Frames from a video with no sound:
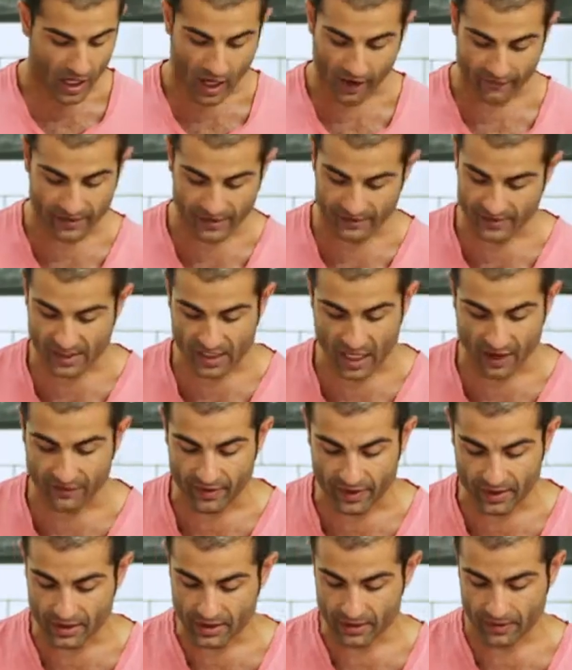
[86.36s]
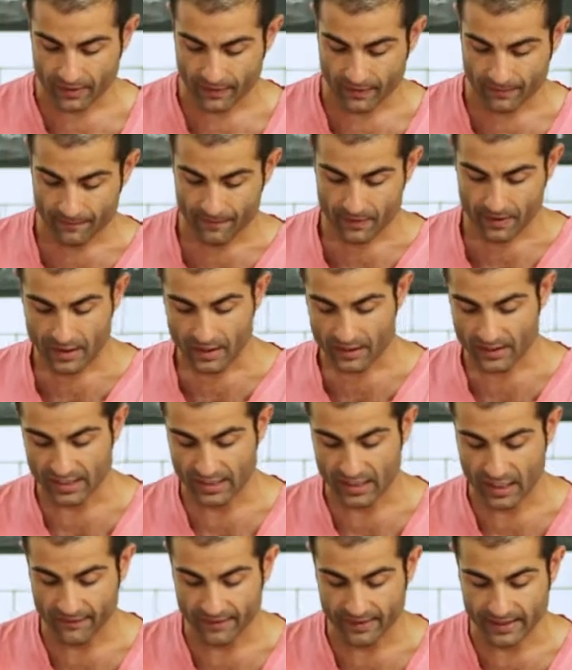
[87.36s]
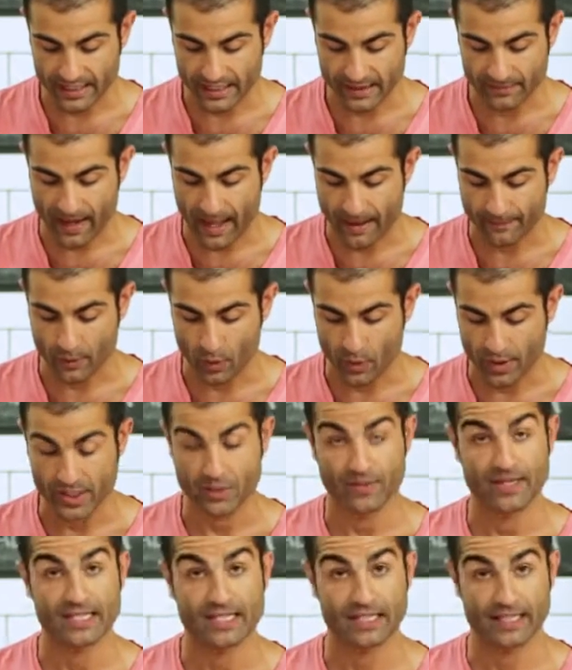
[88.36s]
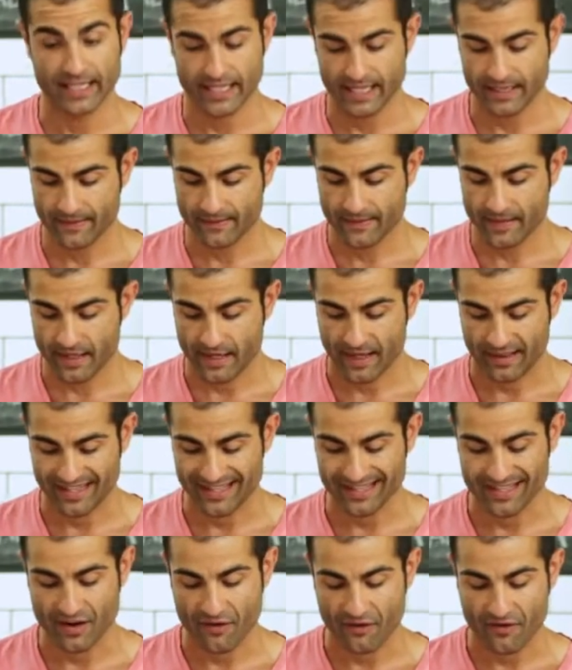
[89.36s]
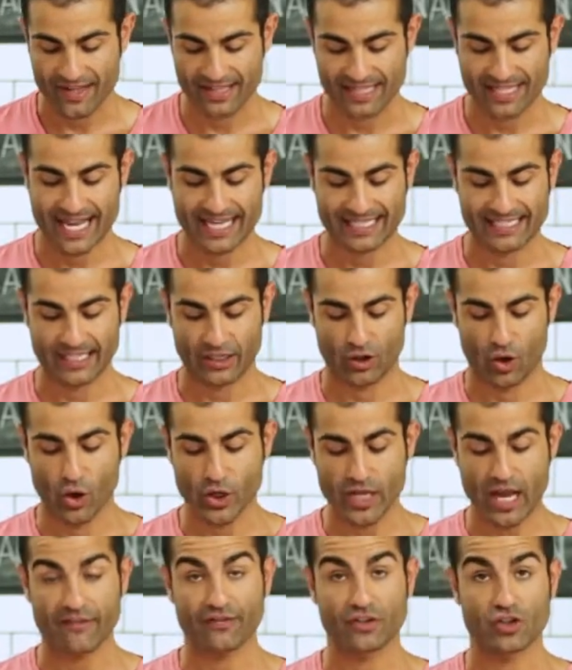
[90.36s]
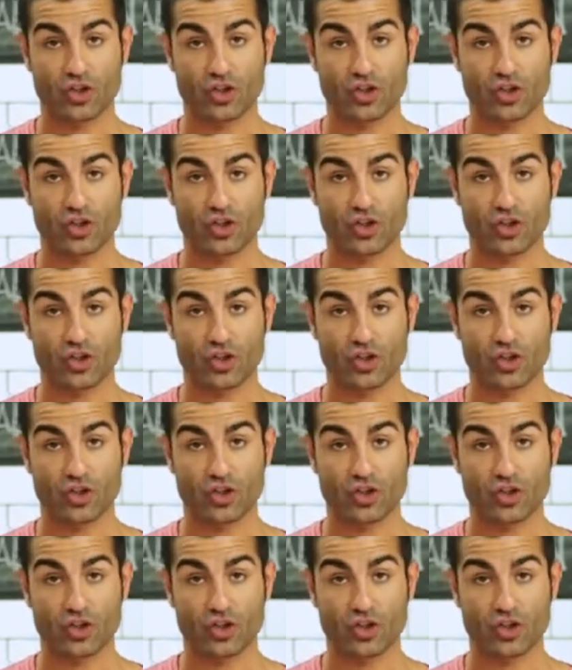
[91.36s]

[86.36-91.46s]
I've discovered these bad boys recently, and I think they're fantastic. All you have to